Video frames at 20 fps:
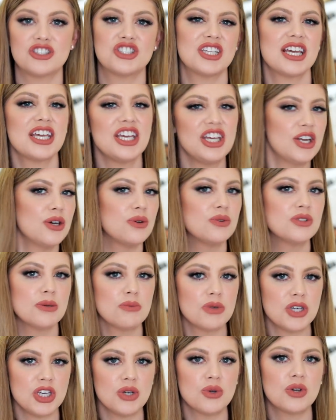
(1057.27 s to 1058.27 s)
Just like, you know,
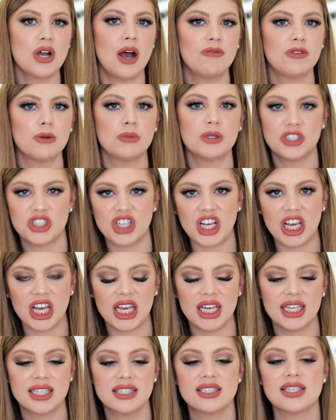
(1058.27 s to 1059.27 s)
some cute, comfortable
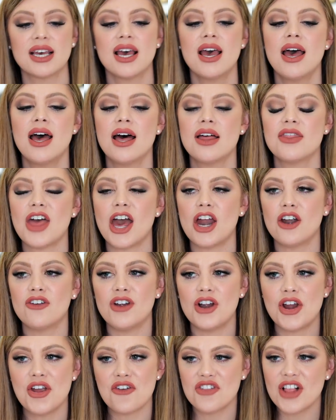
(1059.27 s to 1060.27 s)
jeans that are
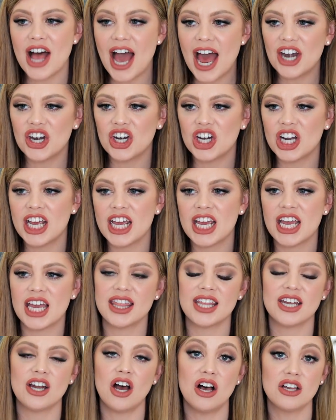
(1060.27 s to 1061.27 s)
very flattering,
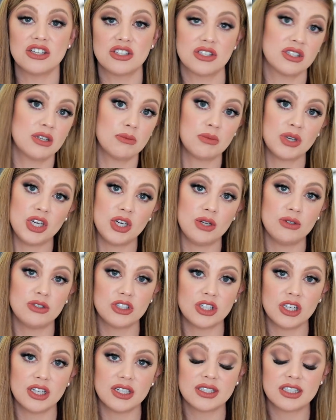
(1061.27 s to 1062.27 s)
and then also some cute
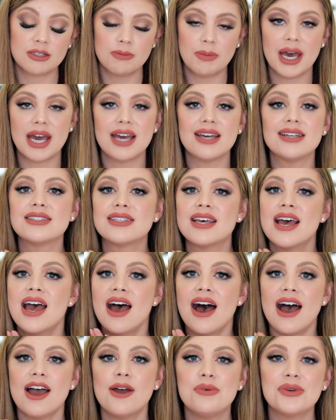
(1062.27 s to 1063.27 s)
shirts. But
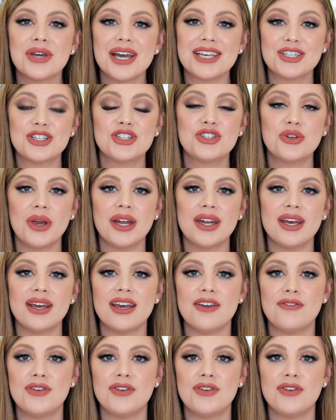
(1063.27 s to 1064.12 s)
I hope you guys enjoyed it.